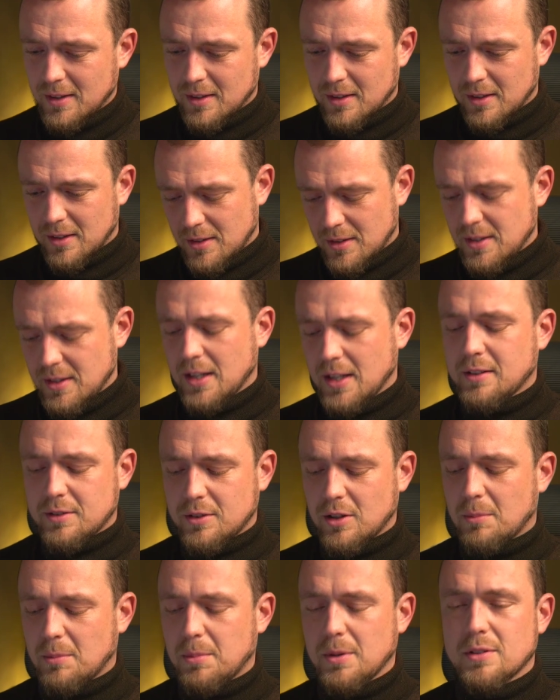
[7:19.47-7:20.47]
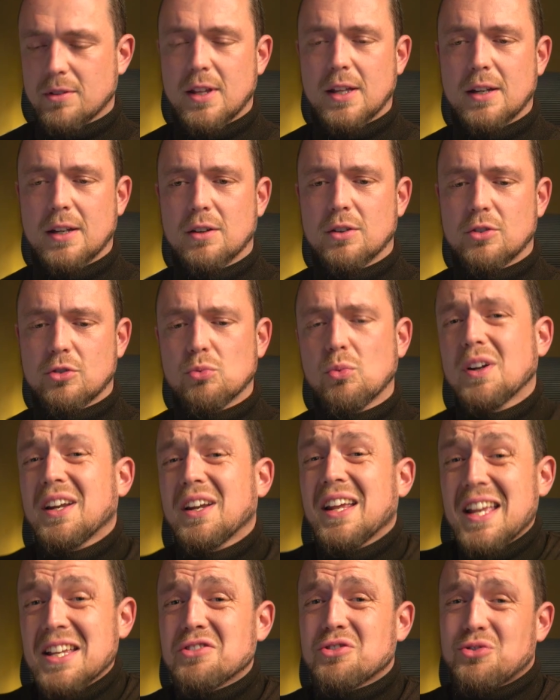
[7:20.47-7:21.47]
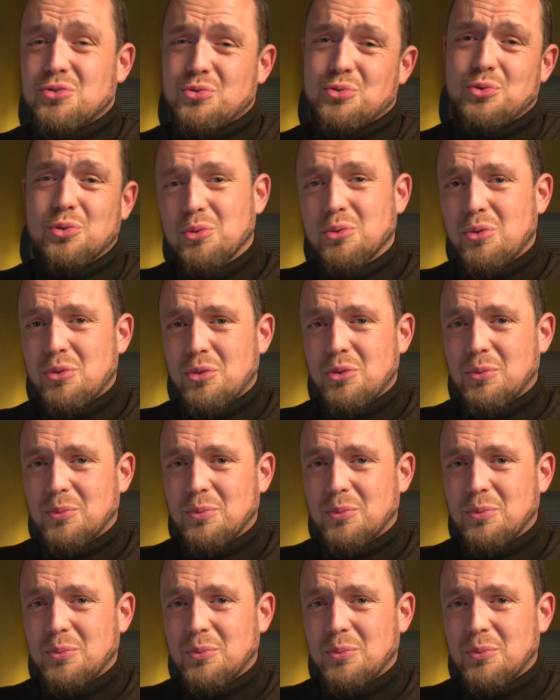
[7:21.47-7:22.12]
Next up is then, so what is truth?